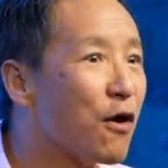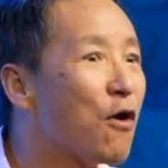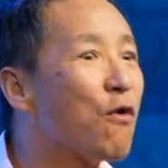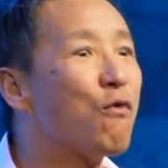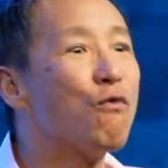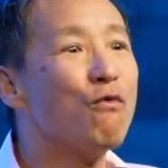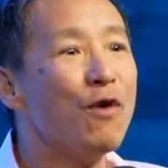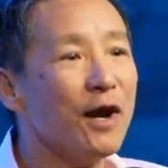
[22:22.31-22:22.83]

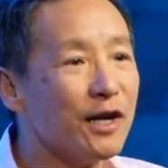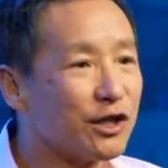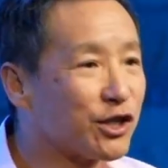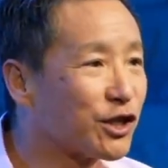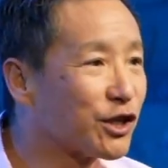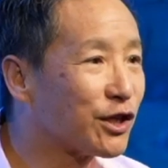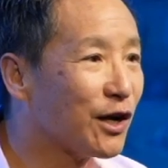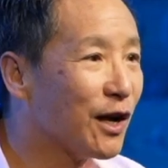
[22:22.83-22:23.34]

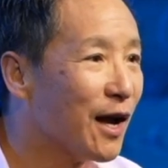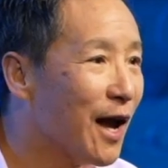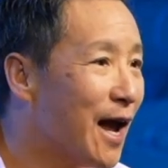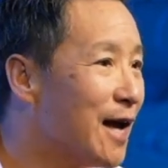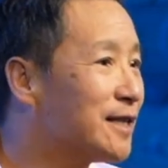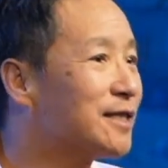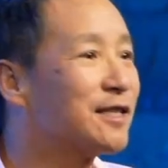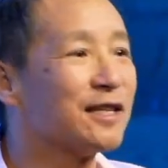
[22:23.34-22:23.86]
rich,
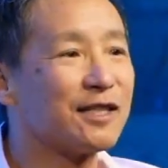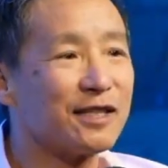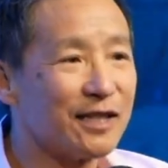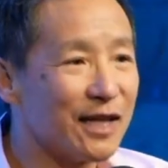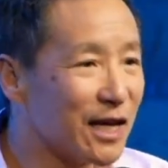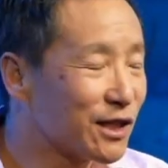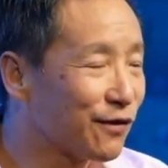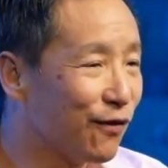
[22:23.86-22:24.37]
and
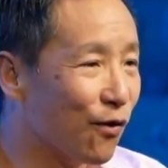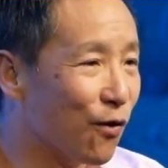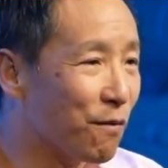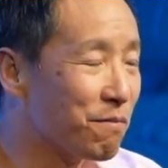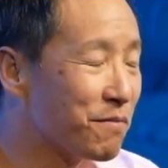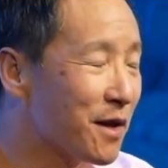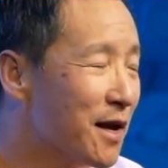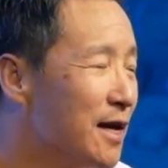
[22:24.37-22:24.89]
successful.